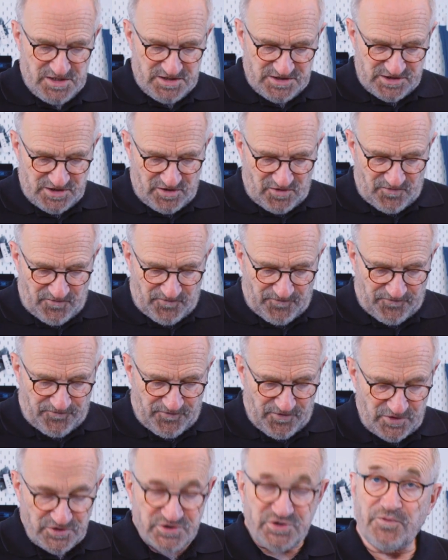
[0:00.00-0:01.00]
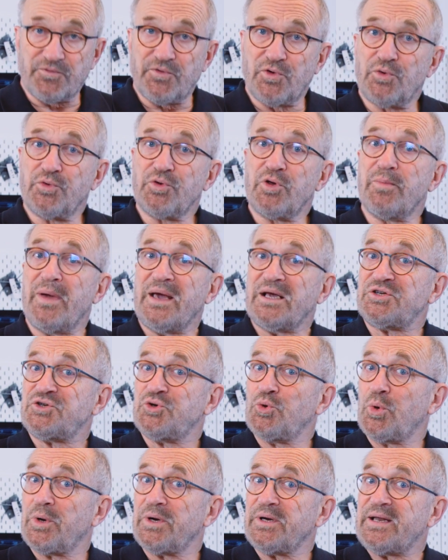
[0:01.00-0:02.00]
So first of all, you make
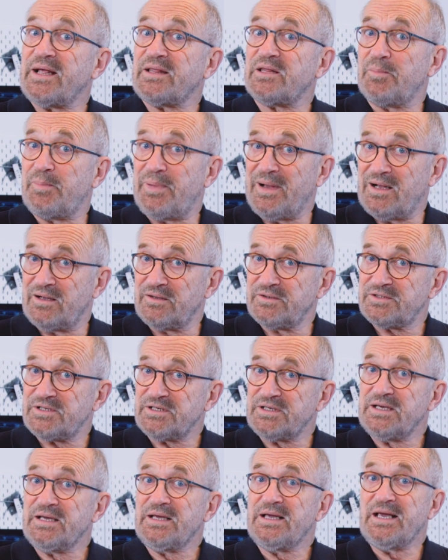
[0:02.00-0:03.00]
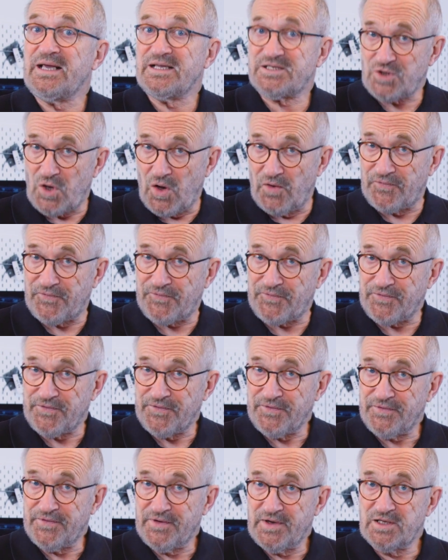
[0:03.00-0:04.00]
sure that the belt is off,
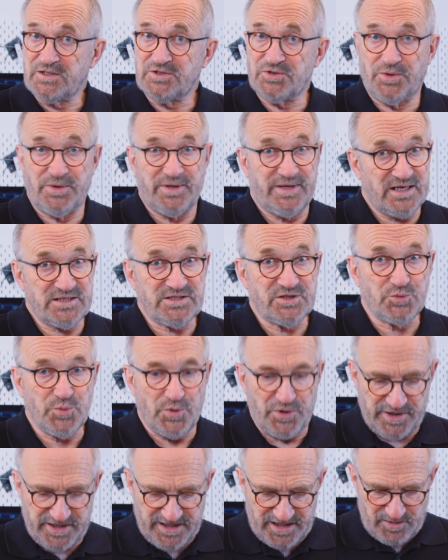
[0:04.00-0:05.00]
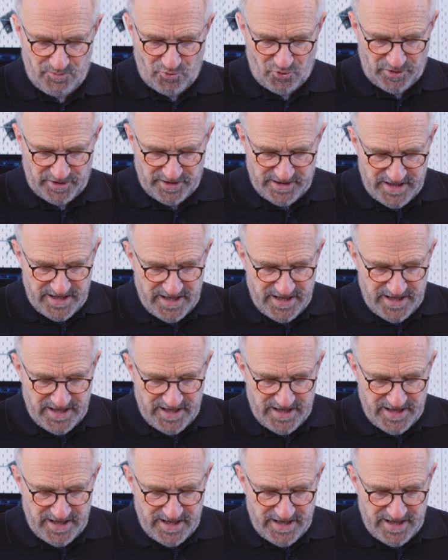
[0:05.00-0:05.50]
so it doesn't work anymore.